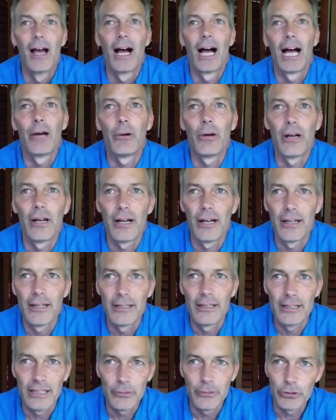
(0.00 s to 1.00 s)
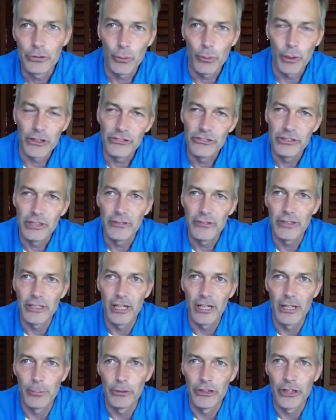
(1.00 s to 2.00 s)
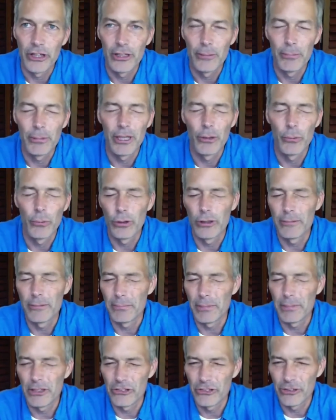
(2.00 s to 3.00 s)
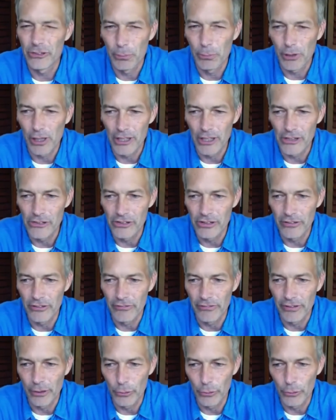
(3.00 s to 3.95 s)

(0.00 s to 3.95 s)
It was relatively arbitrary, but I wouldn't be surprised if there